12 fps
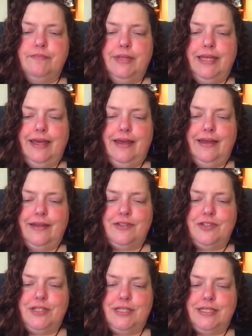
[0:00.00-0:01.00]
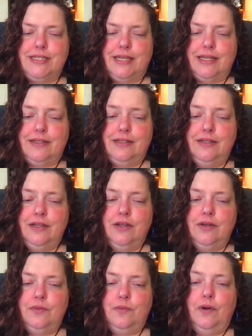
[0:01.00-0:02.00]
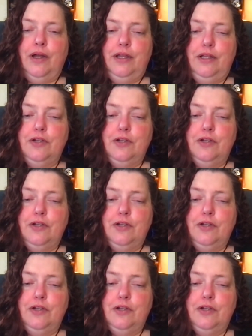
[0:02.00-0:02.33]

And she said, what you're